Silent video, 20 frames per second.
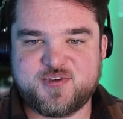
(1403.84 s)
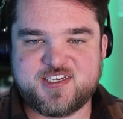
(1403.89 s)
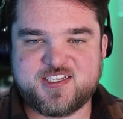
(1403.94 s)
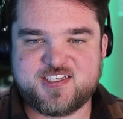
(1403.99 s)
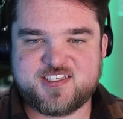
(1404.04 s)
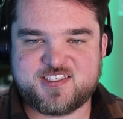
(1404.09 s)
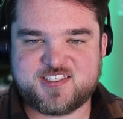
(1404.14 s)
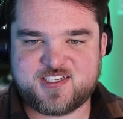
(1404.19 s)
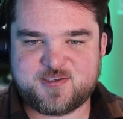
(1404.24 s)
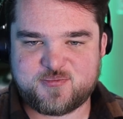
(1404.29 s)
we need
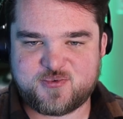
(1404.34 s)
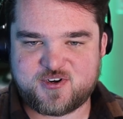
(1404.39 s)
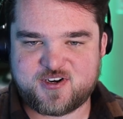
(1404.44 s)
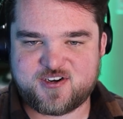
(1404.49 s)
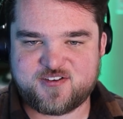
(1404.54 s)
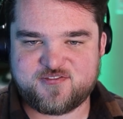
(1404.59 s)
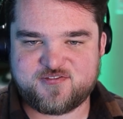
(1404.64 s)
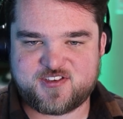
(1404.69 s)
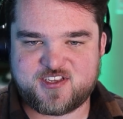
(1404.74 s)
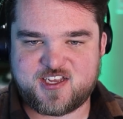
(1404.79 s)
to see more
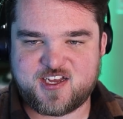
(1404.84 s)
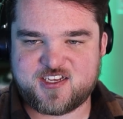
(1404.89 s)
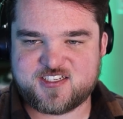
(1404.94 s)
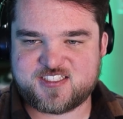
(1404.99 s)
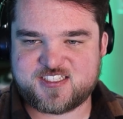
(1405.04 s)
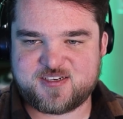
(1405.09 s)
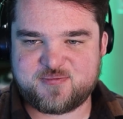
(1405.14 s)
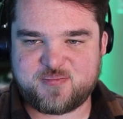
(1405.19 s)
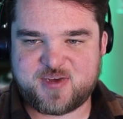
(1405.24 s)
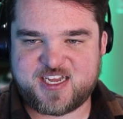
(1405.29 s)
of
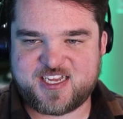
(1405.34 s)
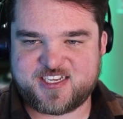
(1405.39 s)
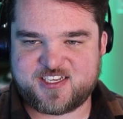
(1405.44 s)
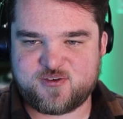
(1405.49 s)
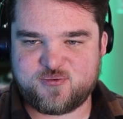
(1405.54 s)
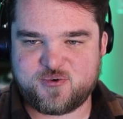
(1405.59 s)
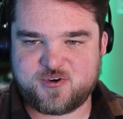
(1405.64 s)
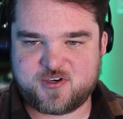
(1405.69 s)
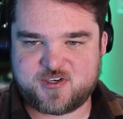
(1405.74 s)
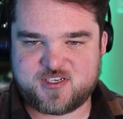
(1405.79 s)
Gus and
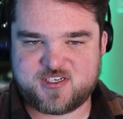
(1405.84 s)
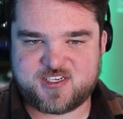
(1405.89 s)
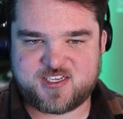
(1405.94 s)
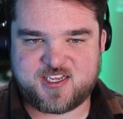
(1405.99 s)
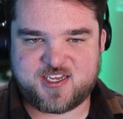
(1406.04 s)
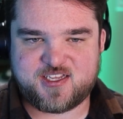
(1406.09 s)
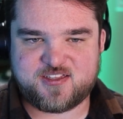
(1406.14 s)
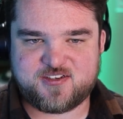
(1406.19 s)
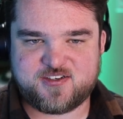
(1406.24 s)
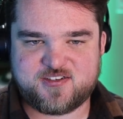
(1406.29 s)
Mike working
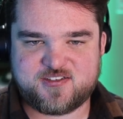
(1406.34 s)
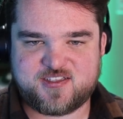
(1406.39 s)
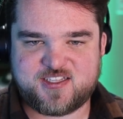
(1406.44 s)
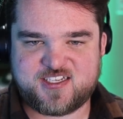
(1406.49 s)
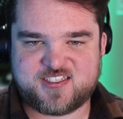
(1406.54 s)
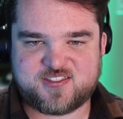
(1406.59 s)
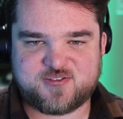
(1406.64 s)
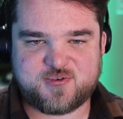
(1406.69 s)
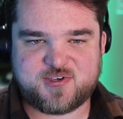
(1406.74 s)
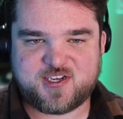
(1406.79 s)
together.
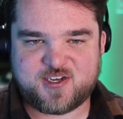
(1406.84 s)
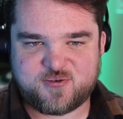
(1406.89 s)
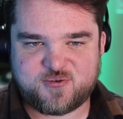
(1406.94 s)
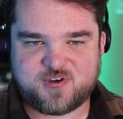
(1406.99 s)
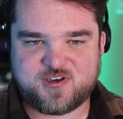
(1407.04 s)
That's what I